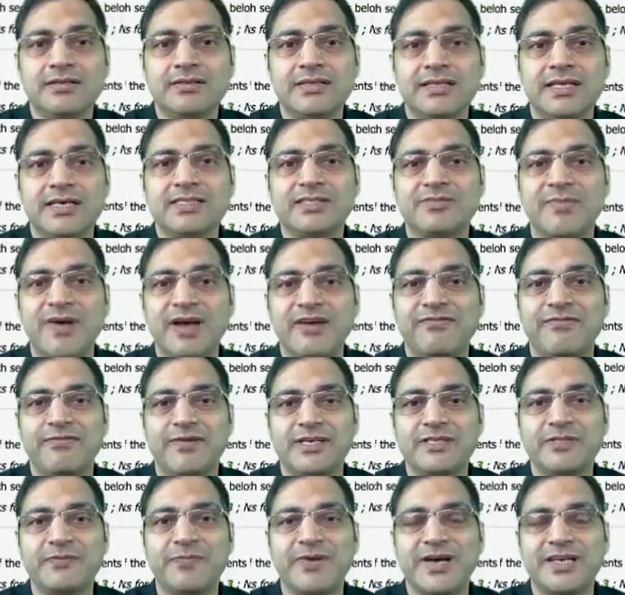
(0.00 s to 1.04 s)
This is my
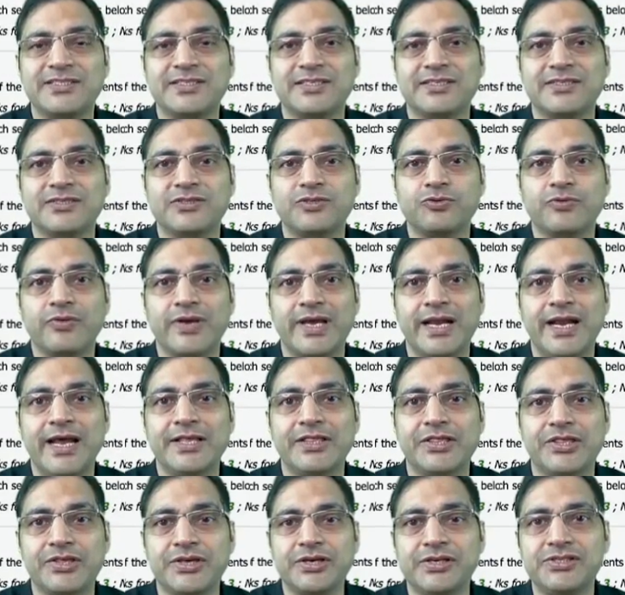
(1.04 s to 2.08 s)
first passage. So can I
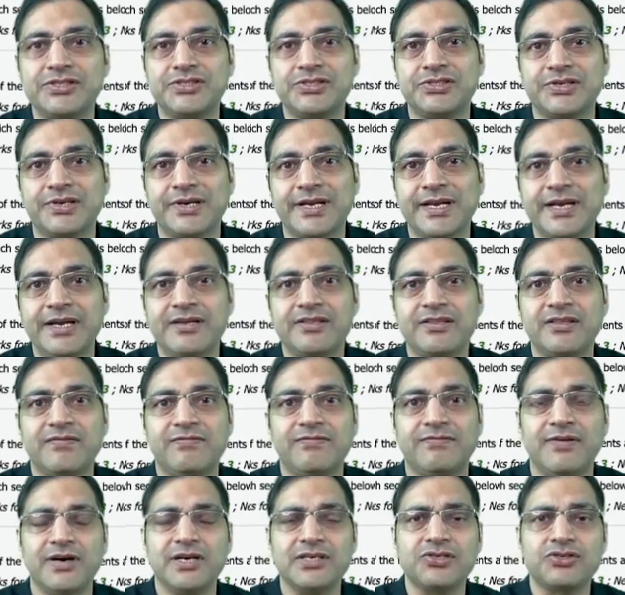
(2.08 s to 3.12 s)
just read the
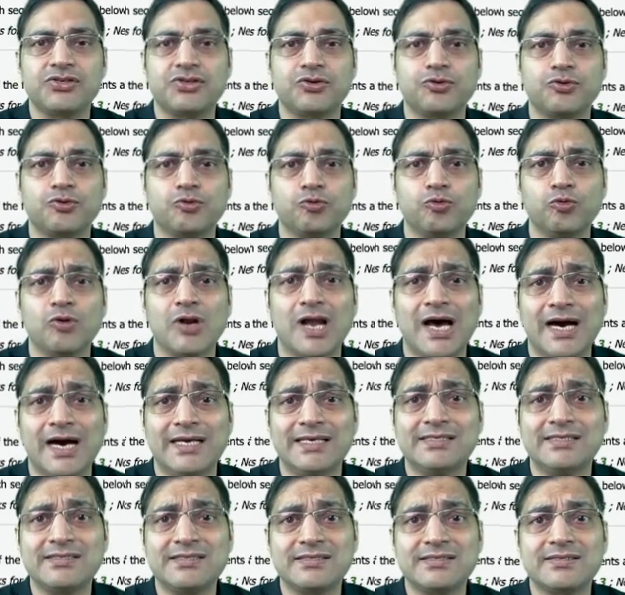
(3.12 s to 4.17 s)
first 2
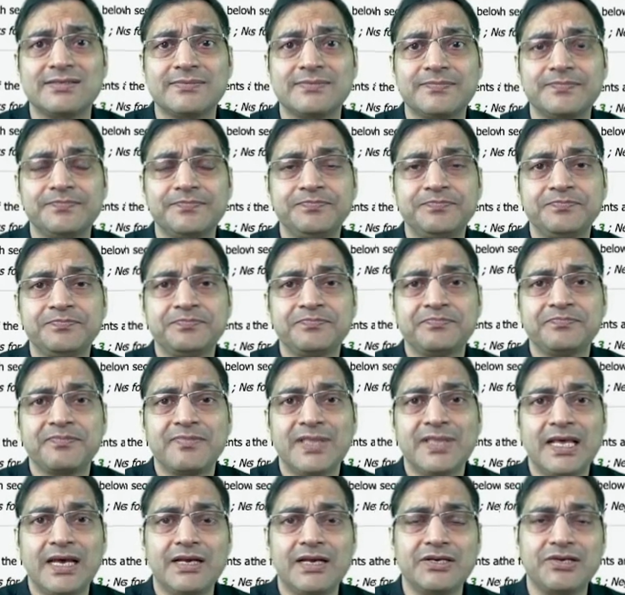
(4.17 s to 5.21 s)
lines
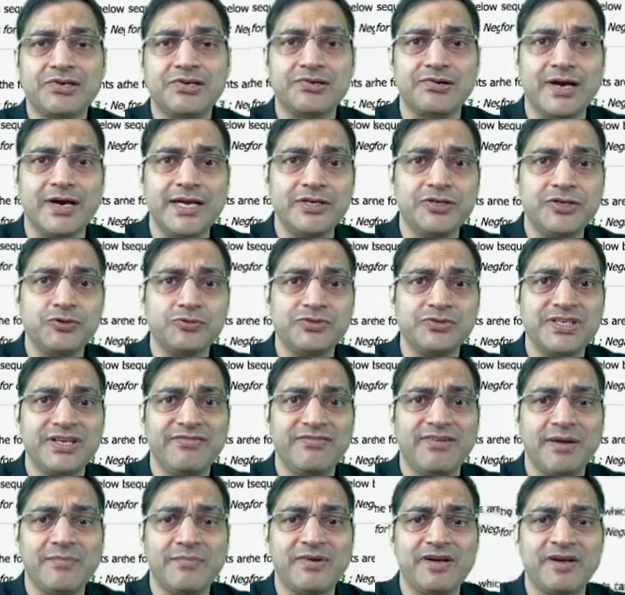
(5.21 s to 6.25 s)
and try to see
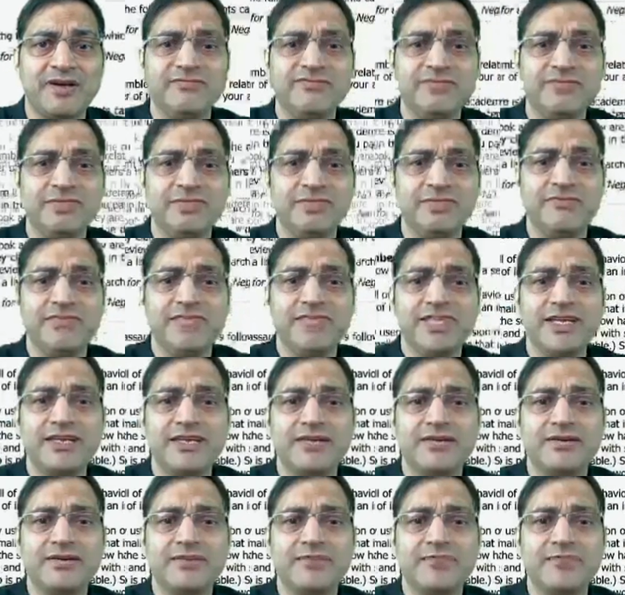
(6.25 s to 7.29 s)
if I'm comfortable with
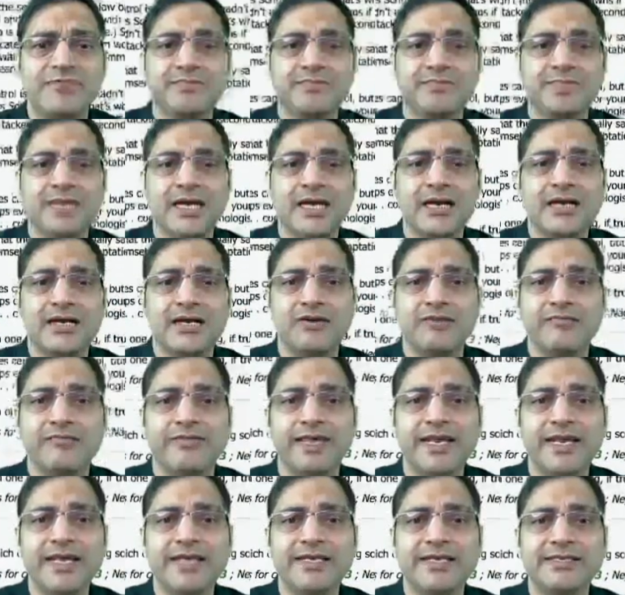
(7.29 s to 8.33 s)
it? I can
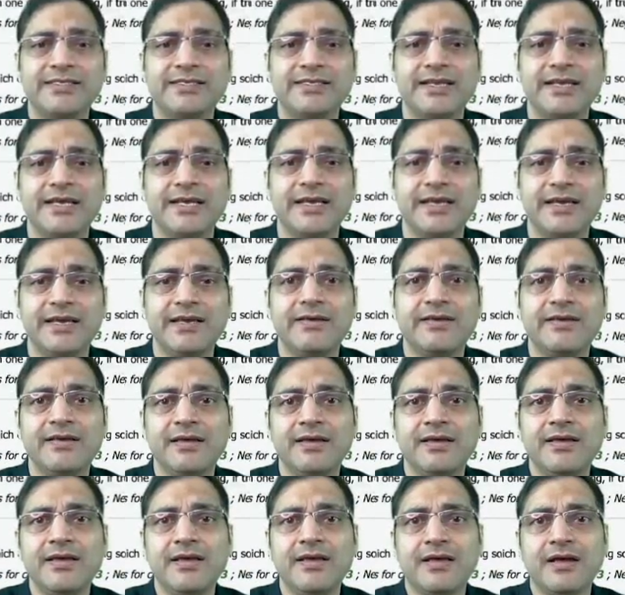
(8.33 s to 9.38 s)
very easily
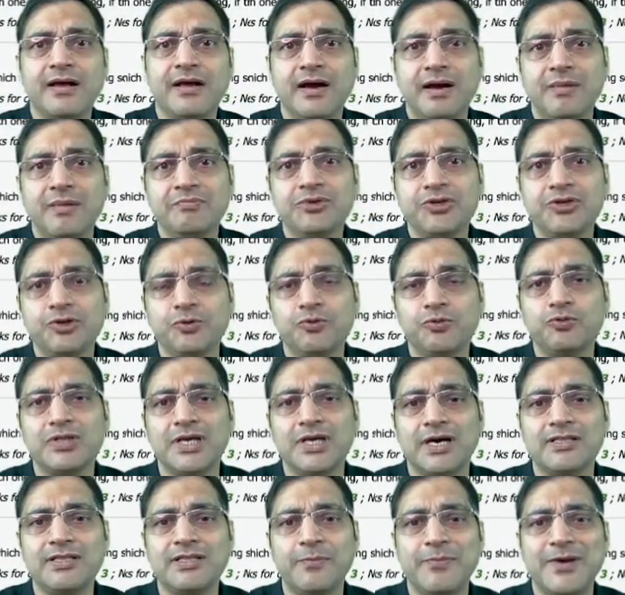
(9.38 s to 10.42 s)
come to the
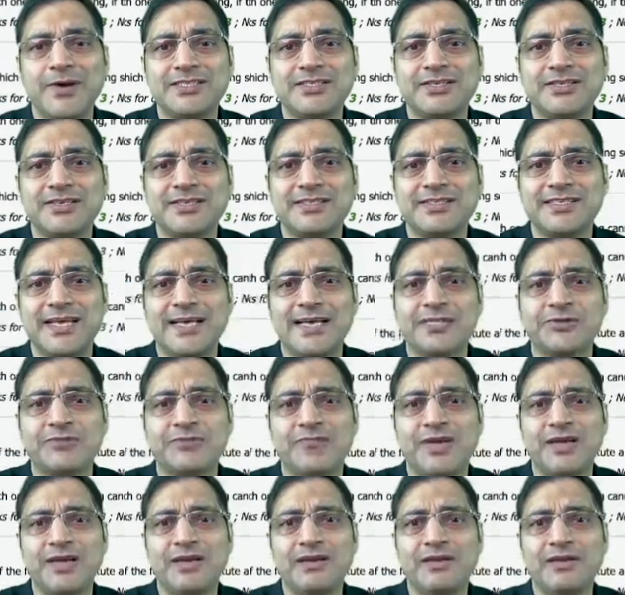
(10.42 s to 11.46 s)
other passages as
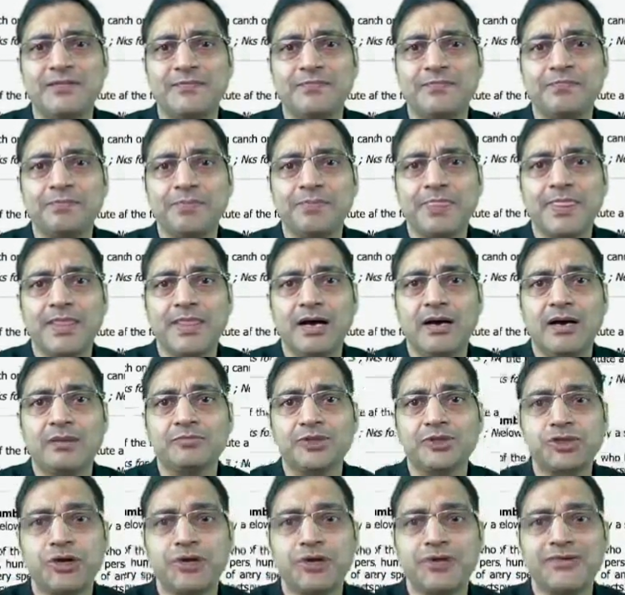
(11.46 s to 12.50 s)
well. I'm
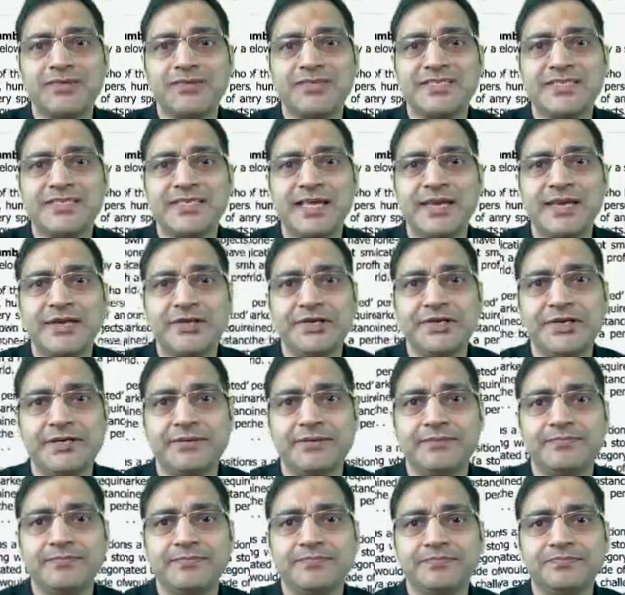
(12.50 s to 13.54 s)
sure you can see that here.
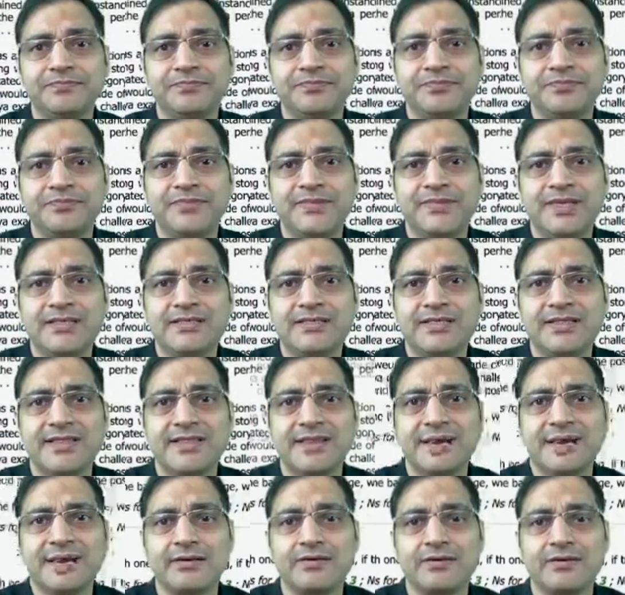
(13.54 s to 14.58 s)
Isn't
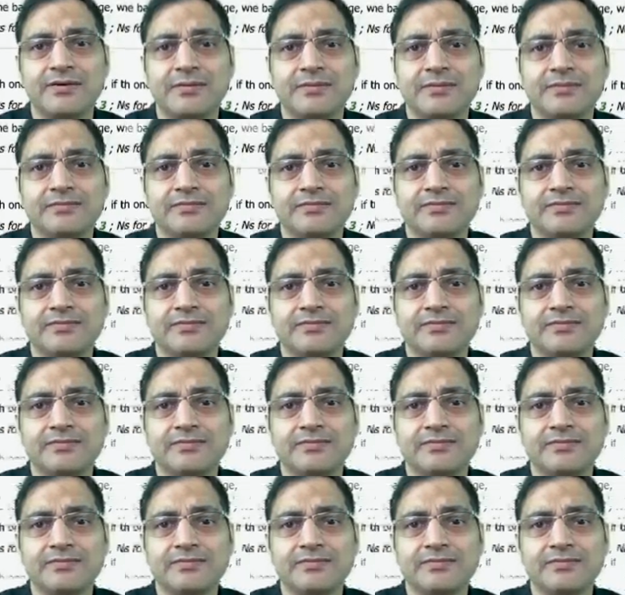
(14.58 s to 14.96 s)
that?